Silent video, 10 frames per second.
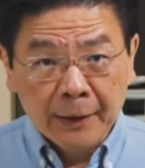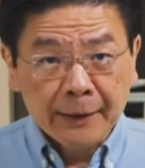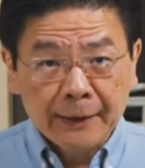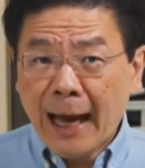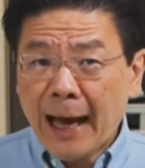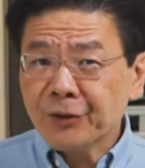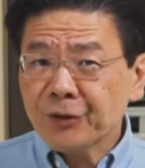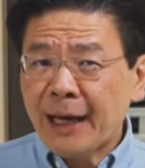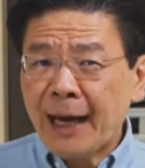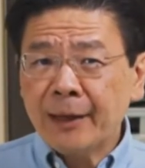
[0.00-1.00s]
The
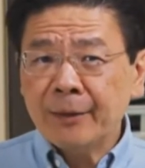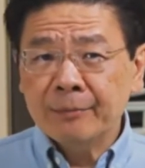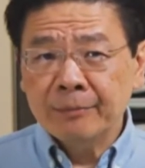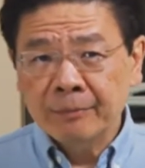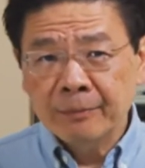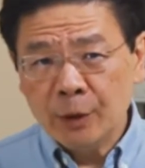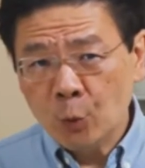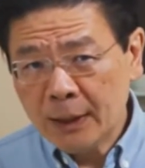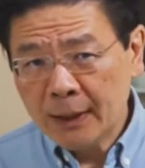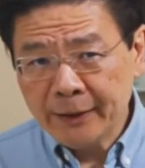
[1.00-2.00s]
last time the
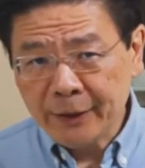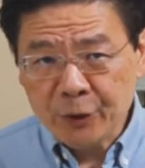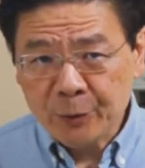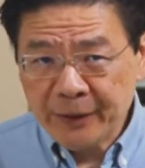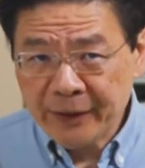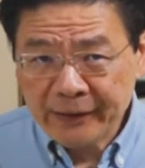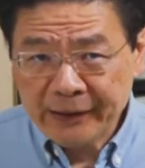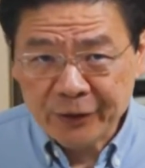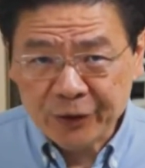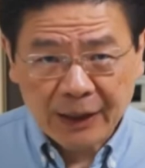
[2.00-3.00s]
world
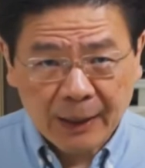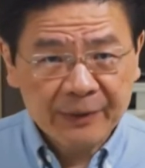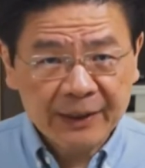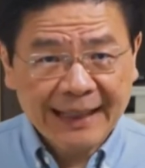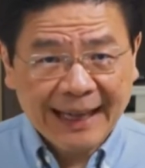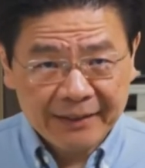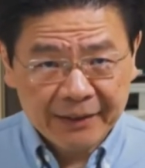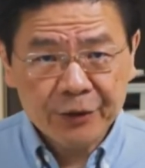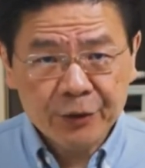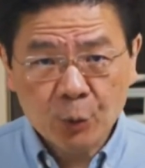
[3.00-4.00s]
experienced something like
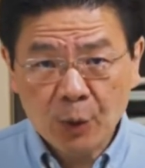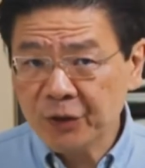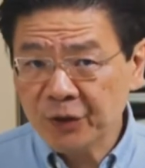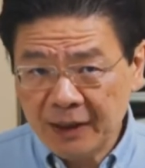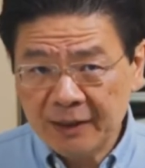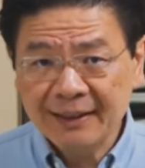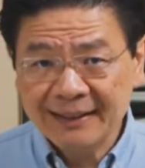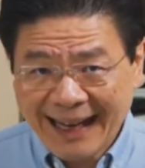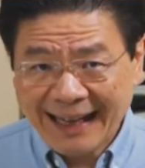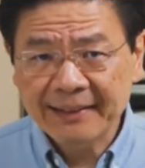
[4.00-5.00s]
this was in the
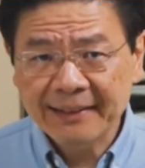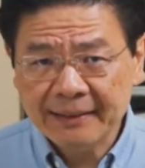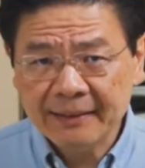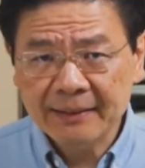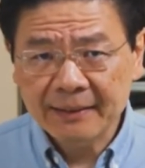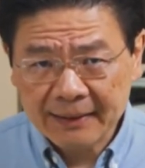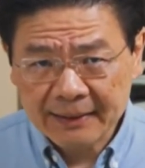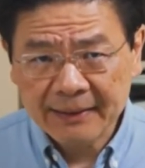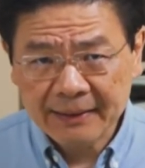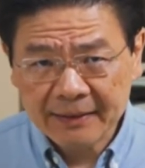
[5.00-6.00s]

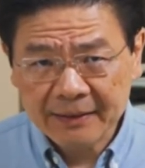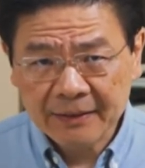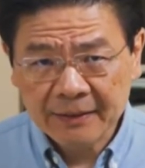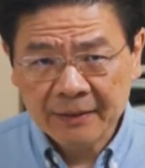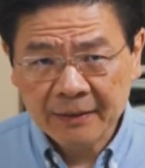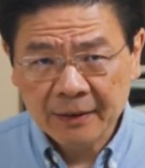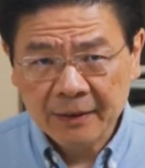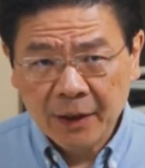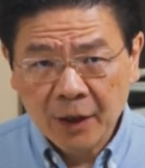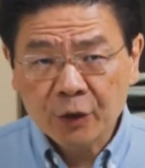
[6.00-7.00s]
1930s.
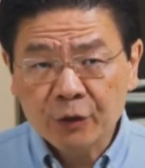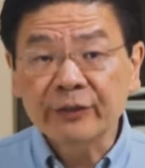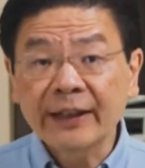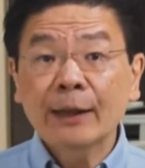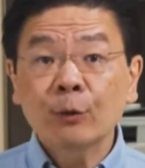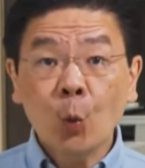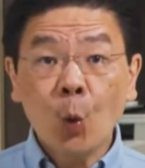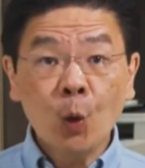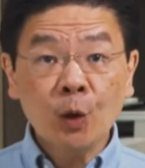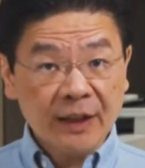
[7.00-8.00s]
Trade
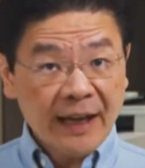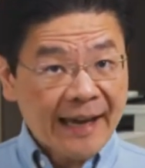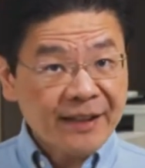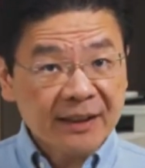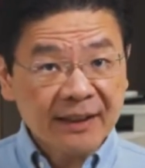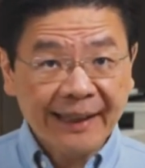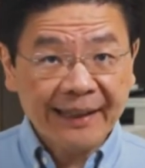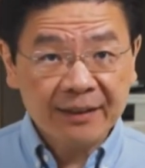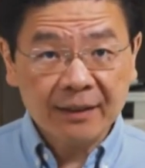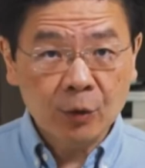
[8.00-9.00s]
wars
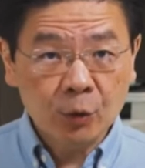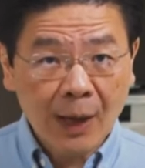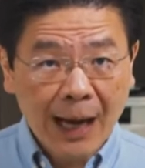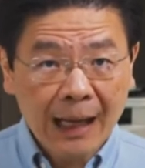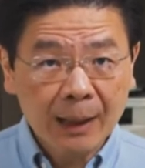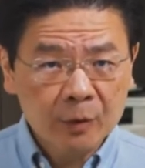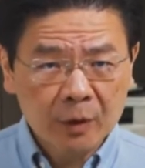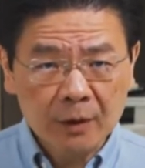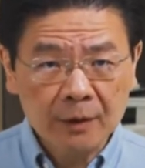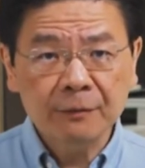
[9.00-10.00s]
escalated into
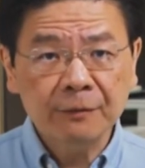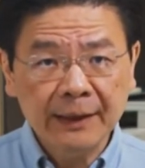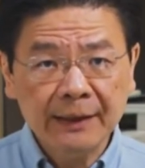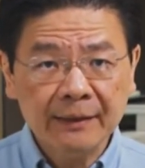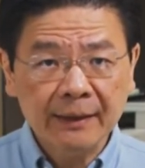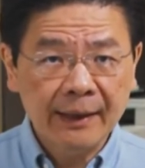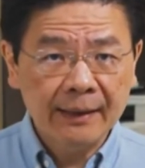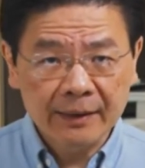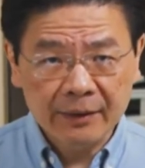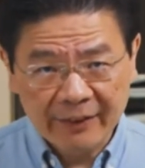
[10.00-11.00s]
armed conflict
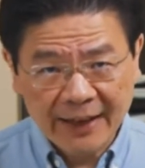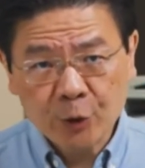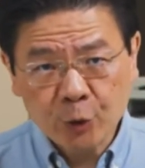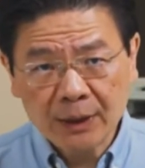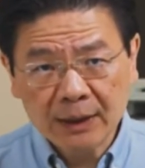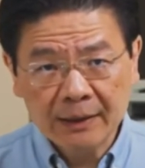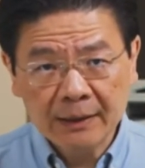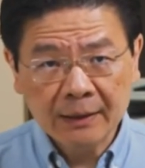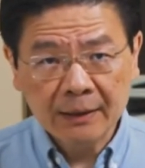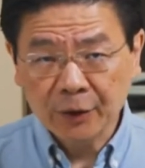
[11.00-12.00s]
and
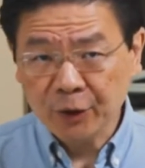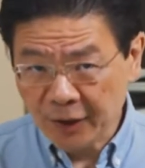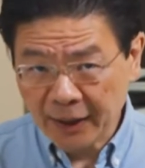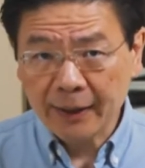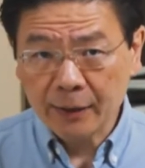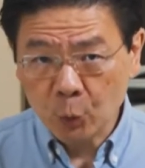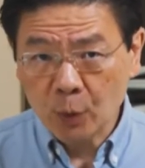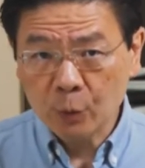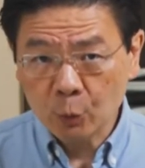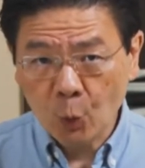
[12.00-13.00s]
eventually the Second
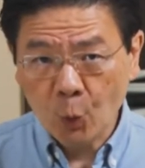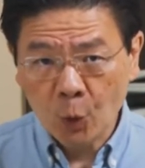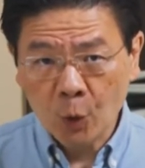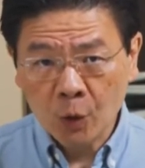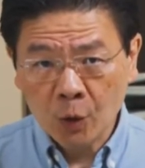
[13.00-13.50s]
World War.